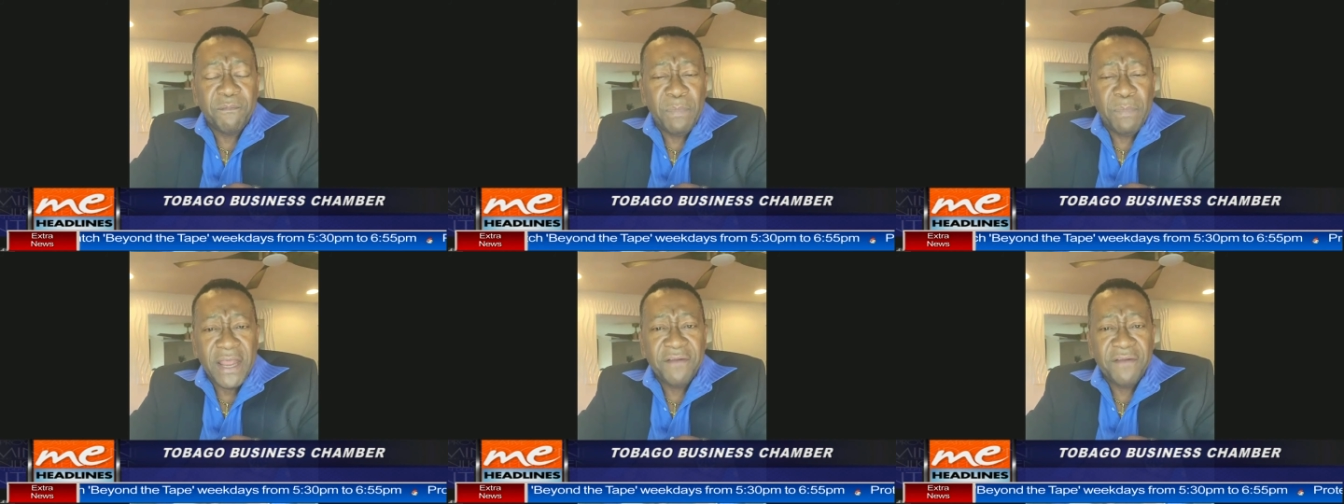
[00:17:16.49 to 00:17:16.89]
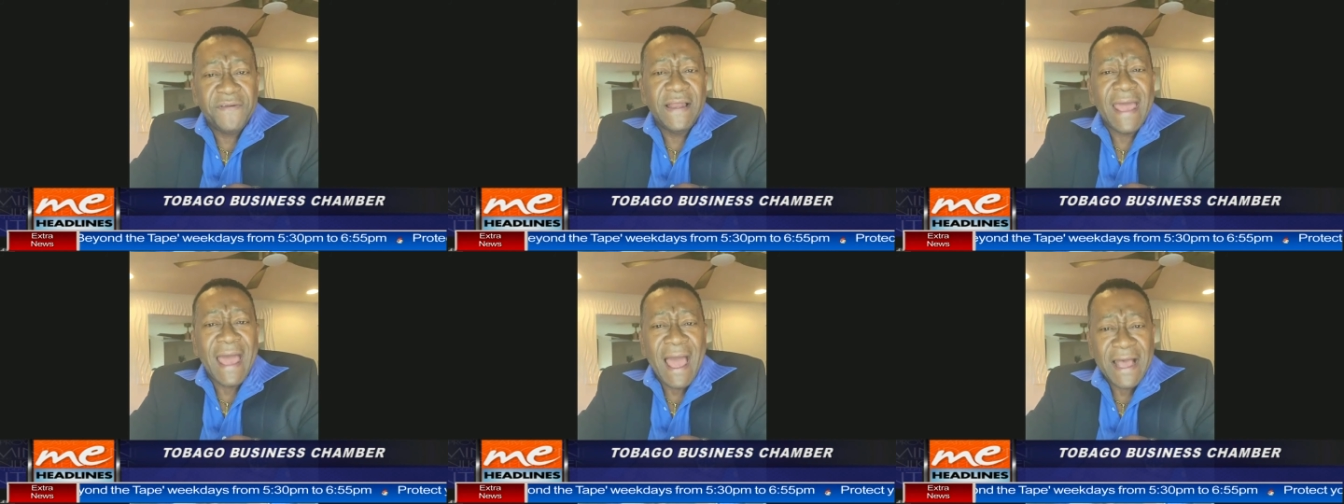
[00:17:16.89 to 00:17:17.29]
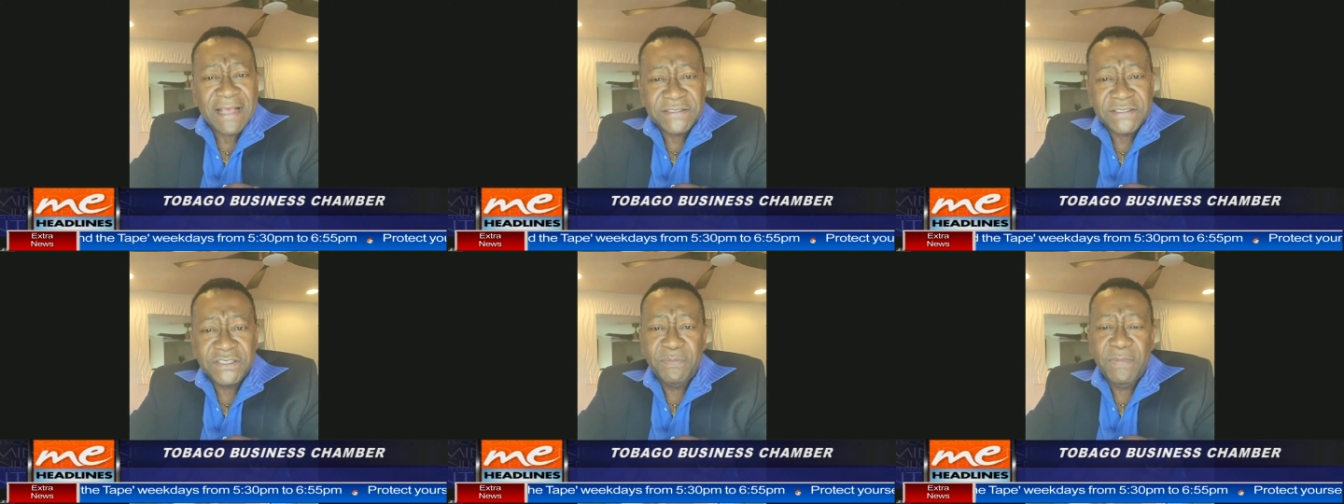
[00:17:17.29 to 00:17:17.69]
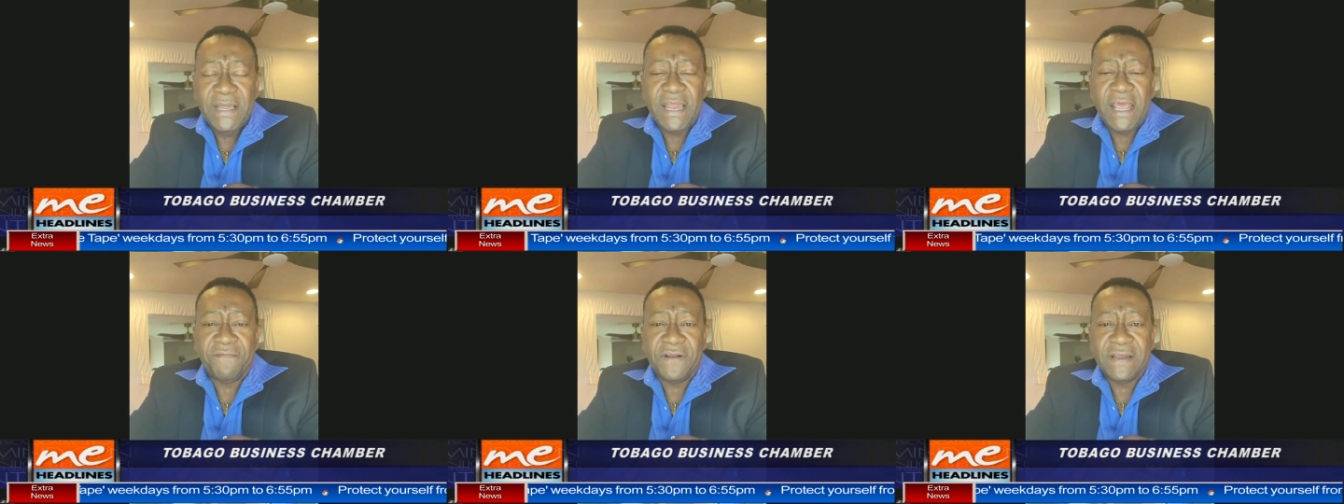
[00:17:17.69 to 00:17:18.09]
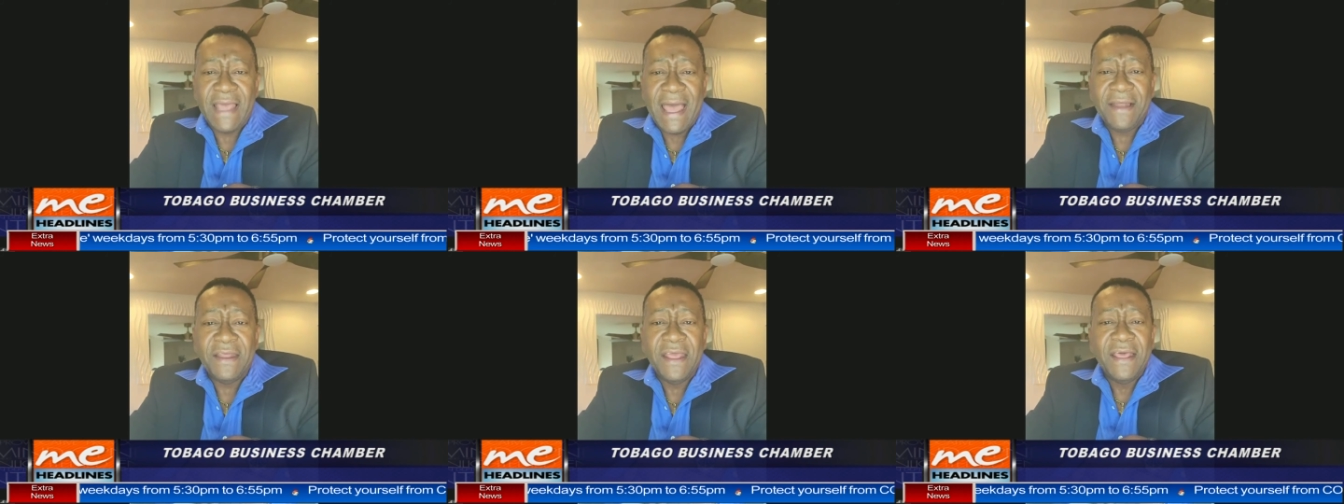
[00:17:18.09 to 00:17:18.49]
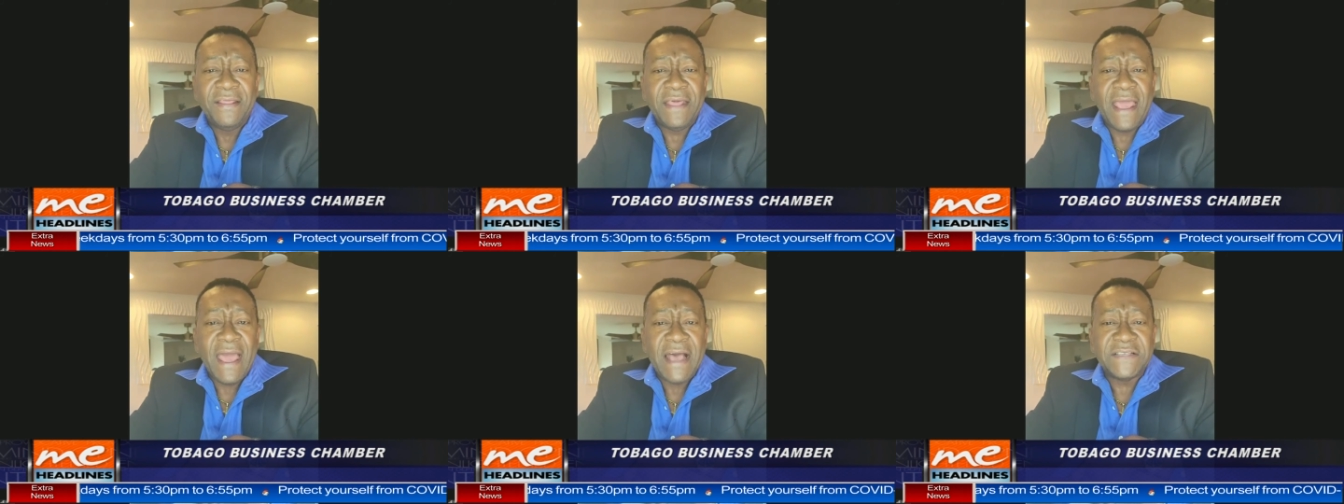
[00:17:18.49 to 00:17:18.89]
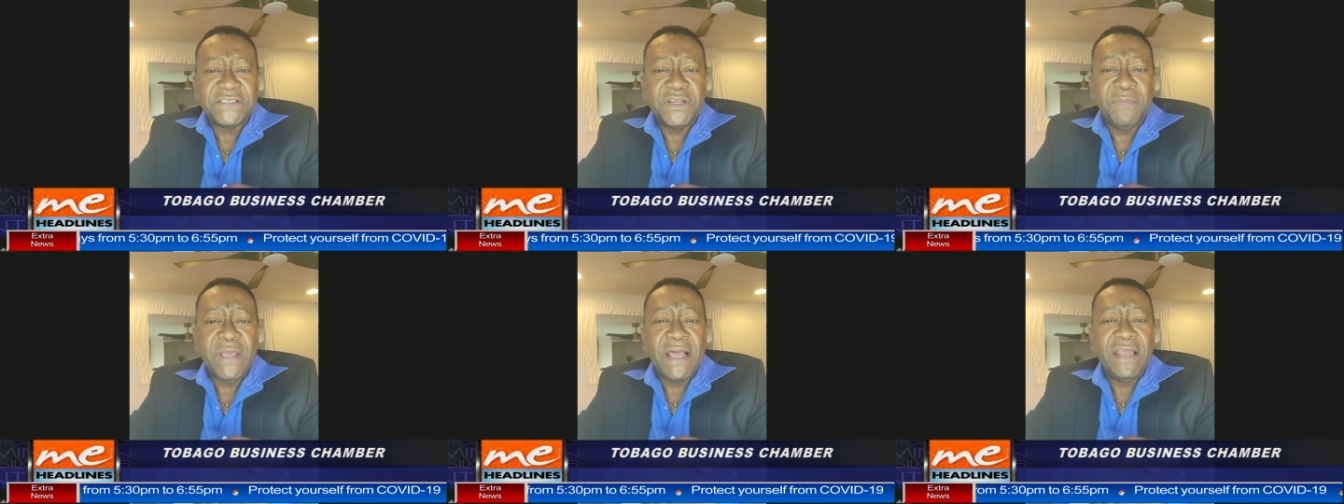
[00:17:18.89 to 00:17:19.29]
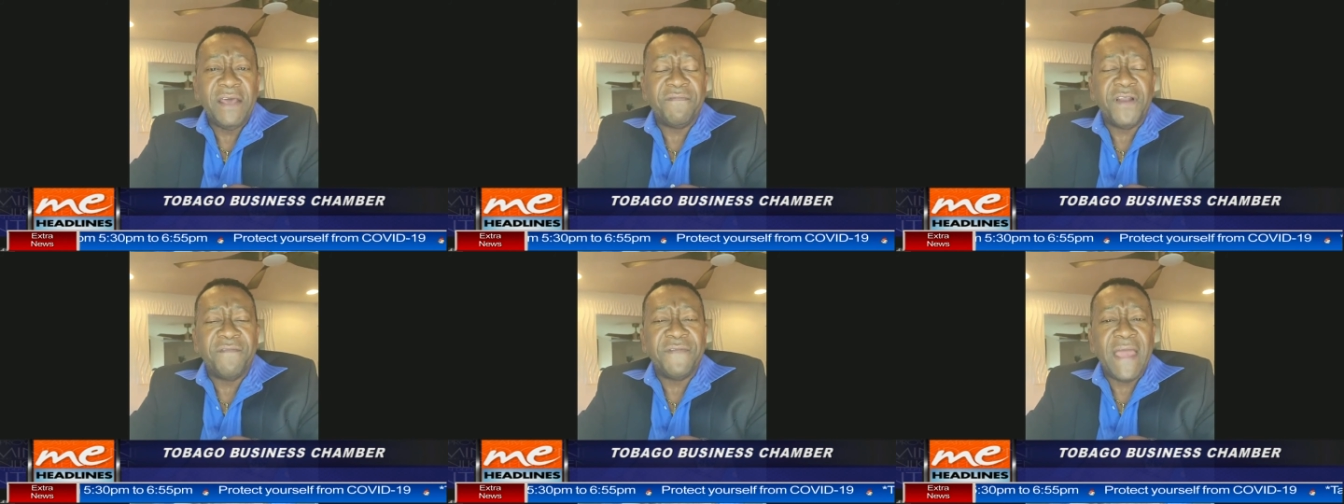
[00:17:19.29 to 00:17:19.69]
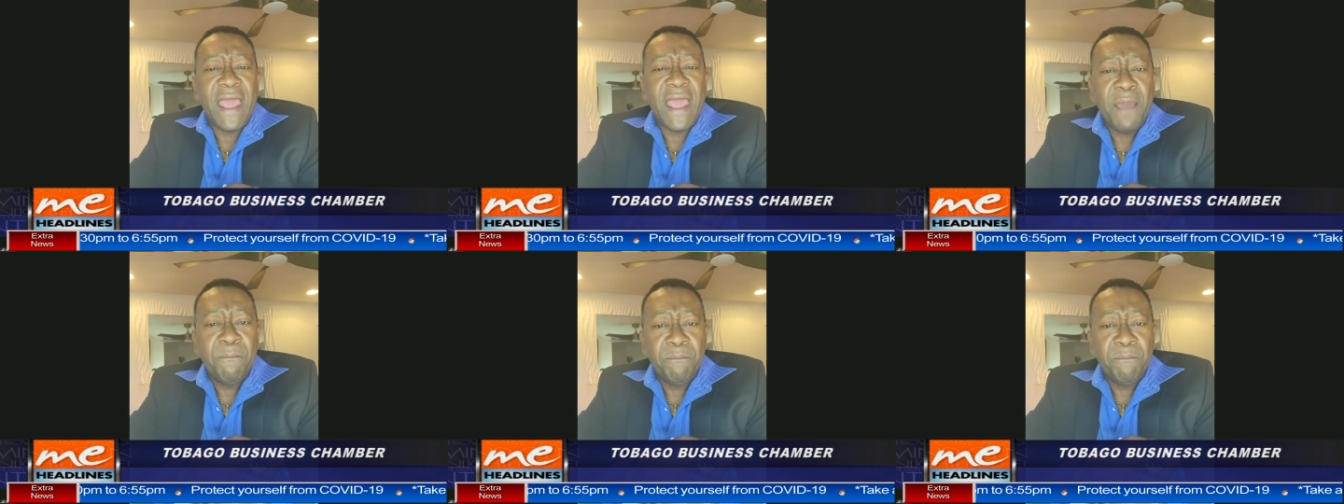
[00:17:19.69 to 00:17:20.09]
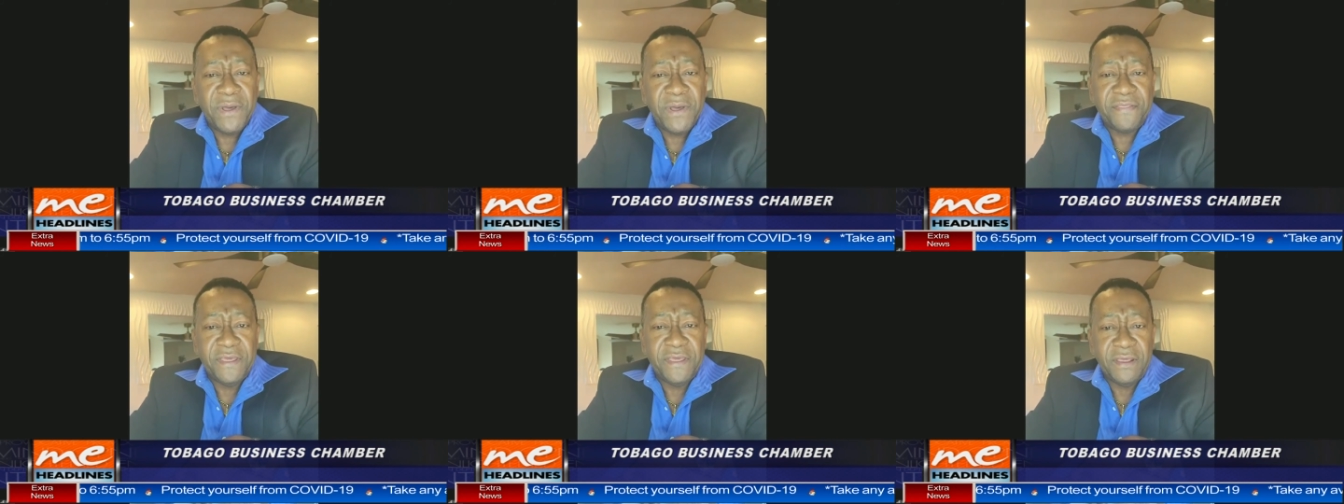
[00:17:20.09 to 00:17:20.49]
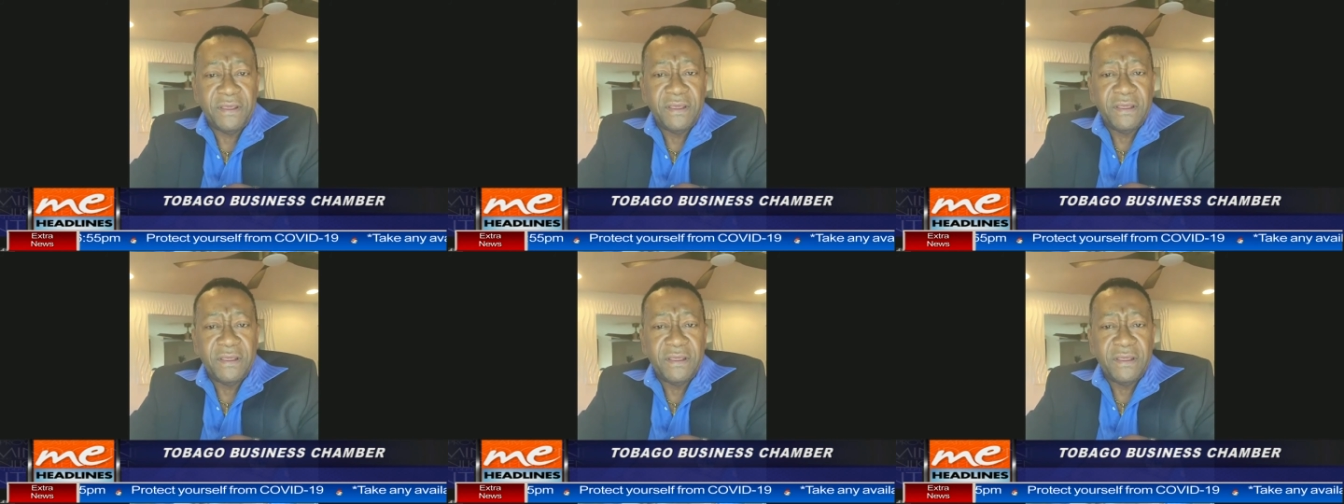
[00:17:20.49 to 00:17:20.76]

playing field has to be leveled and there has to be a level of empathy.